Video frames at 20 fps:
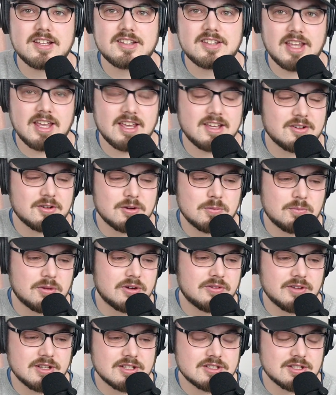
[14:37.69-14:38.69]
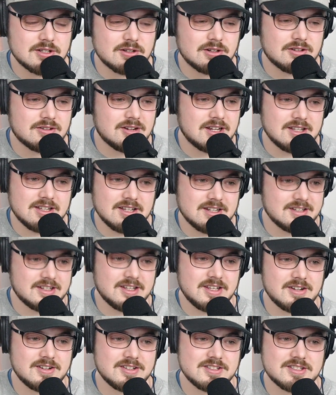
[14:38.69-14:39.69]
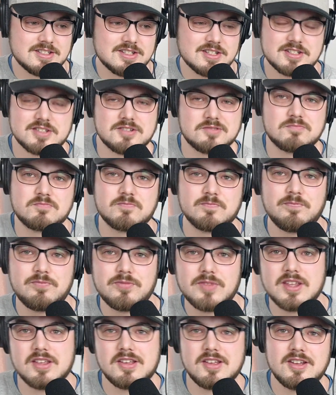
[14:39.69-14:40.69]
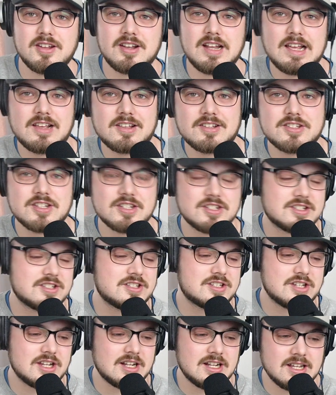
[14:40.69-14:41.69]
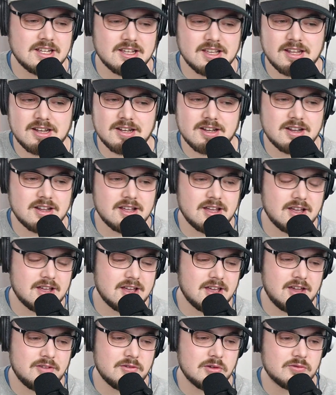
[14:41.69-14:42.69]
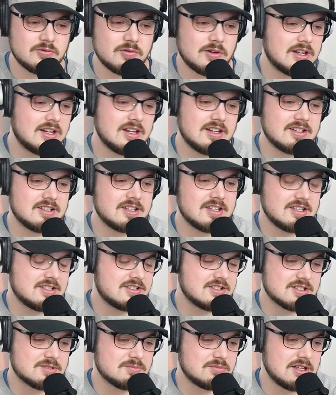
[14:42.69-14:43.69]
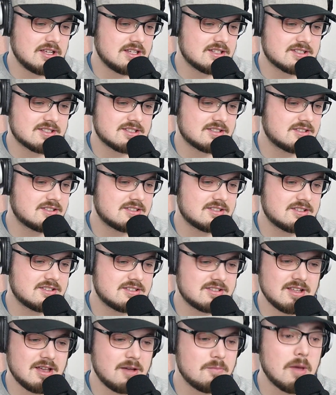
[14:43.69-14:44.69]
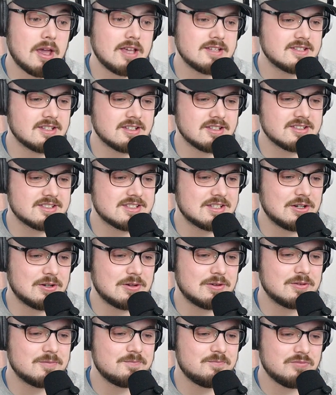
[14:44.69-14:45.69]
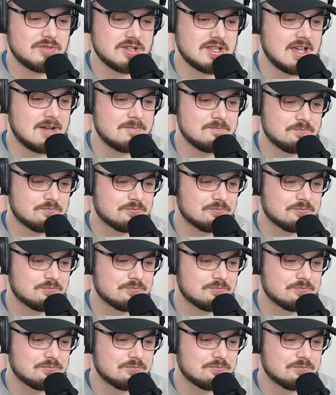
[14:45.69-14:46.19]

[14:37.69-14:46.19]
take or perfect solo, right? And here it's just like just chilling and having fun, and he just plays amazing. So yeah,